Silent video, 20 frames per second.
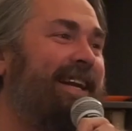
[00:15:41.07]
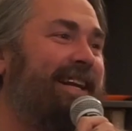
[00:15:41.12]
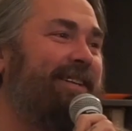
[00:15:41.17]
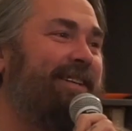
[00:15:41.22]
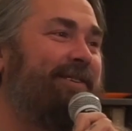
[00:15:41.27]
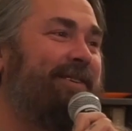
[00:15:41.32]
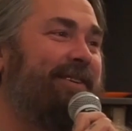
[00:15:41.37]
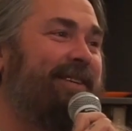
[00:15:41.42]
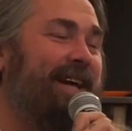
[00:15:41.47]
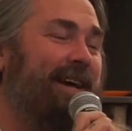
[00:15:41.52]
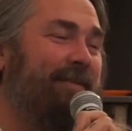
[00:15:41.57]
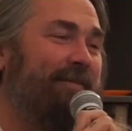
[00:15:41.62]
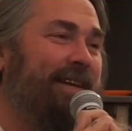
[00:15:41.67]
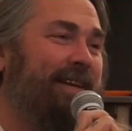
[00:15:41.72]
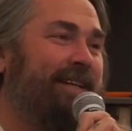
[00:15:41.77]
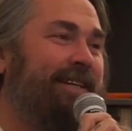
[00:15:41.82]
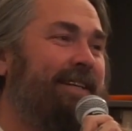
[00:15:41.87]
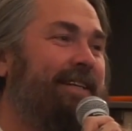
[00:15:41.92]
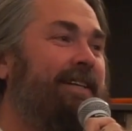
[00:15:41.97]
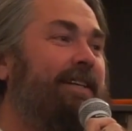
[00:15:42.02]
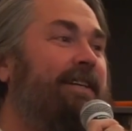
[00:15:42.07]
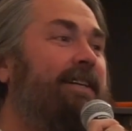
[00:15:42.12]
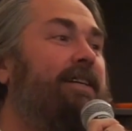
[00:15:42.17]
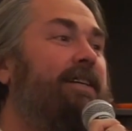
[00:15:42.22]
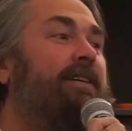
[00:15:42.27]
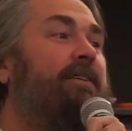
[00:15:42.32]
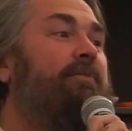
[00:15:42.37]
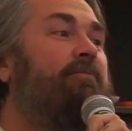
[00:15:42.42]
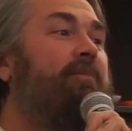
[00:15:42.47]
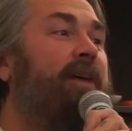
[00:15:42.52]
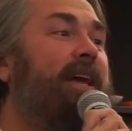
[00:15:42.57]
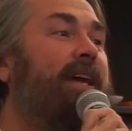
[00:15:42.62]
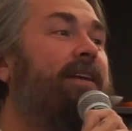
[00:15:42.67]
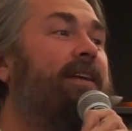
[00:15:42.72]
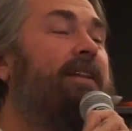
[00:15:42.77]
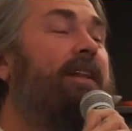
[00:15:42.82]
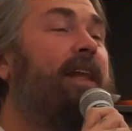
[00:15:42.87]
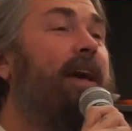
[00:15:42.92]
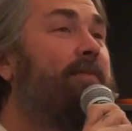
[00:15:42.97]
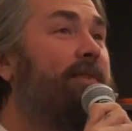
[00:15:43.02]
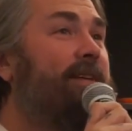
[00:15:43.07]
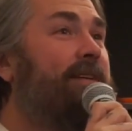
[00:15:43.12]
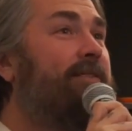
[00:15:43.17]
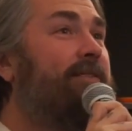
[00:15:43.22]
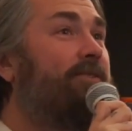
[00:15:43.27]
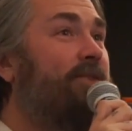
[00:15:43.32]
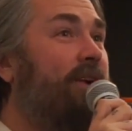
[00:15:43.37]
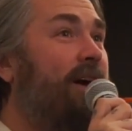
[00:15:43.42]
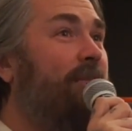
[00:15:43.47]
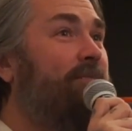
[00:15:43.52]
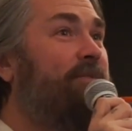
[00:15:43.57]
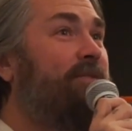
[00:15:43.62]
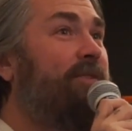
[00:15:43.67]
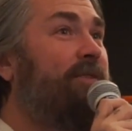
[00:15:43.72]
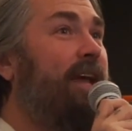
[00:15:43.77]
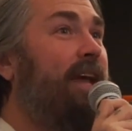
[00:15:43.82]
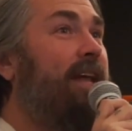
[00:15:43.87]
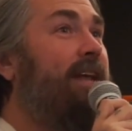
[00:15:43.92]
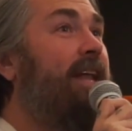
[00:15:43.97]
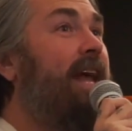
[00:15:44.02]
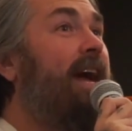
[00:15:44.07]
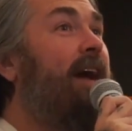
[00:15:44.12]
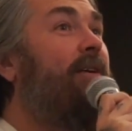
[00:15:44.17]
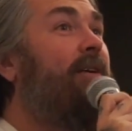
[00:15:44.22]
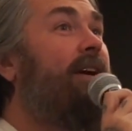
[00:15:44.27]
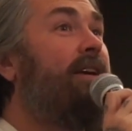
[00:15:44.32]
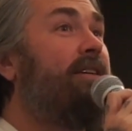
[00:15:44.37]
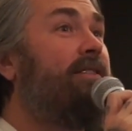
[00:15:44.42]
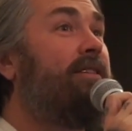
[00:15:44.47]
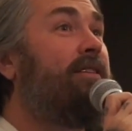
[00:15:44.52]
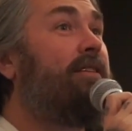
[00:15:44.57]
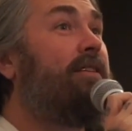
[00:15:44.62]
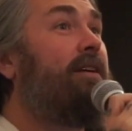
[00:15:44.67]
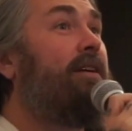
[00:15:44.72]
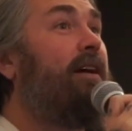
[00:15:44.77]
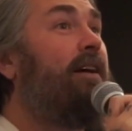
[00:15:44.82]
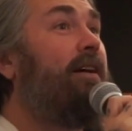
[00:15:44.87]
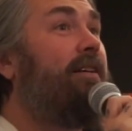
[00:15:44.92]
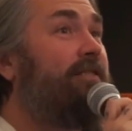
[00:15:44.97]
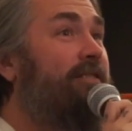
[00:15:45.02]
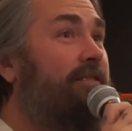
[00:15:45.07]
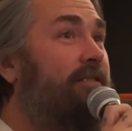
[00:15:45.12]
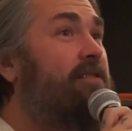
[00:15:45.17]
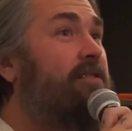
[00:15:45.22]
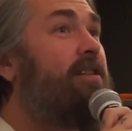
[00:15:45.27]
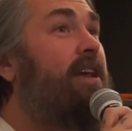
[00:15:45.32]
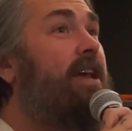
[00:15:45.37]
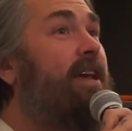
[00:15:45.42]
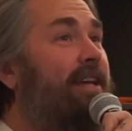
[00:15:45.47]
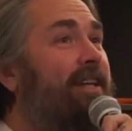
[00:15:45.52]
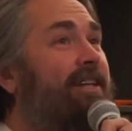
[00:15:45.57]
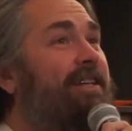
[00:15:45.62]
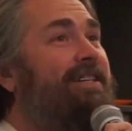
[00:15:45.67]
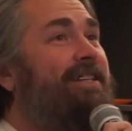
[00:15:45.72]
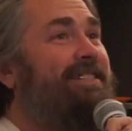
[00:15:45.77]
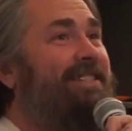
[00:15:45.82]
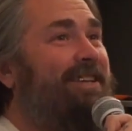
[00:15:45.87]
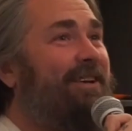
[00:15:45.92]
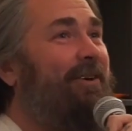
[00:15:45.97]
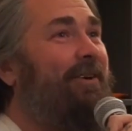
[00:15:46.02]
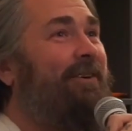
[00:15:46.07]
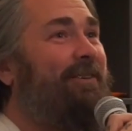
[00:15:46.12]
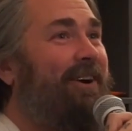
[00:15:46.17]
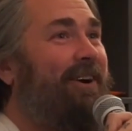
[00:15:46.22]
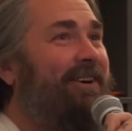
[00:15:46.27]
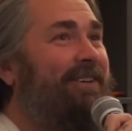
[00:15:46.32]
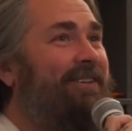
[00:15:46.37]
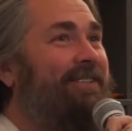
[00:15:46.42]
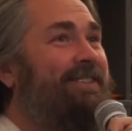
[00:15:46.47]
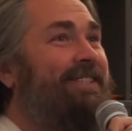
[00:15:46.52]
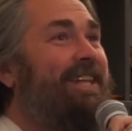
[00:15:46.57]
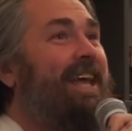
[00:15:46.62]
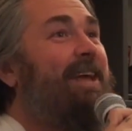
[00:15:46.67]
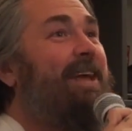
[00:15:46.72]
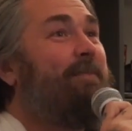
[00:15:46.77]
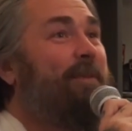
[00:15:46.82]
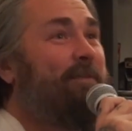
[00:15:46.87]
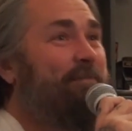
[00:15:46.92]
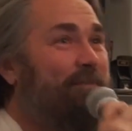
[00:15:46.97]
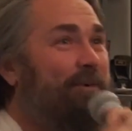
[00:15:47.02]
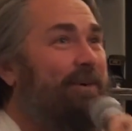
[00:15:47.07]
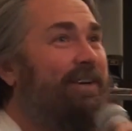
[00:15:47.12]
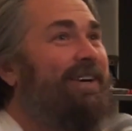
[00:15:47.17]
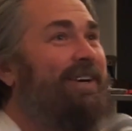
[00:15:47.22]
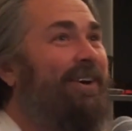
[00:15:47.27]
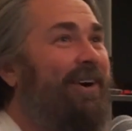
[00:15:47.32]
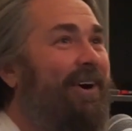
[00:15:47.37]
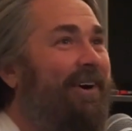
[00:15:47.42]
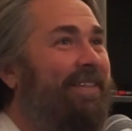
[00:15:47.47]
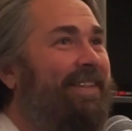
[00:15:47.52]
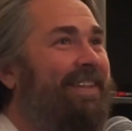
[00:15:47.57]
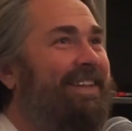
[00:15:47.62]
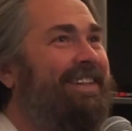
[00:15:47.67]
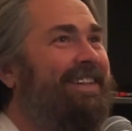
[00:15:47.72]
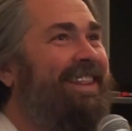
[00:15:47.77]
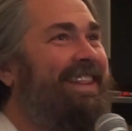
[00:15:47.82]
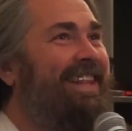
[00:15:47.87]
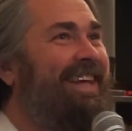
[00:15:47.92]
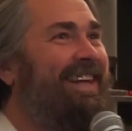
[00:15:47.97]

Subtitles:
biting into a lemon, made lemon drops, and now has taken his uncle's name and put it on the